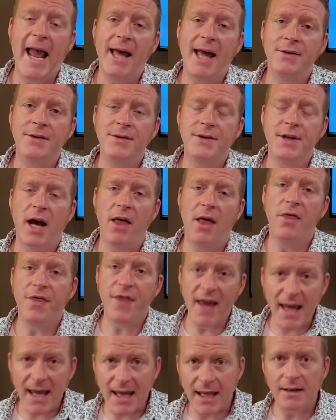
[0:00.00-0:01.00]
And uh,
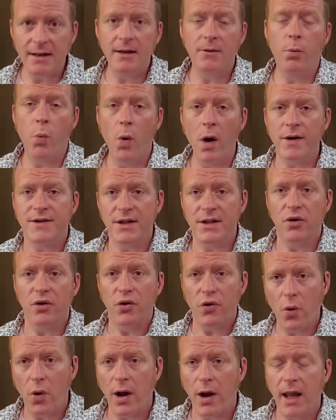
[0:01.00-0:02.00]
then, once
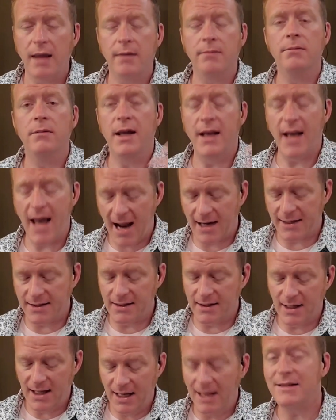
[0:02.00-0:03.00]
Illinois
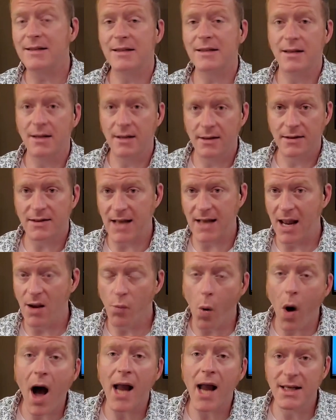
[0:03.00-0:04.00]
enacted its
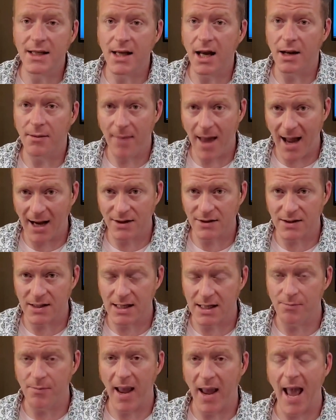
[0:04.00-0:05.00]
statewide gun and
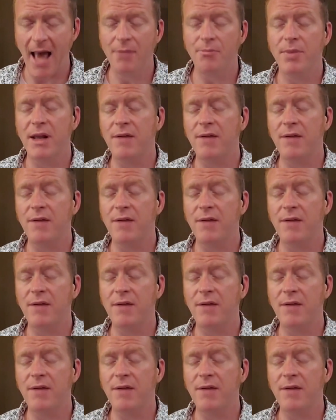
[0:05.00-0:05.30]
magazine ban,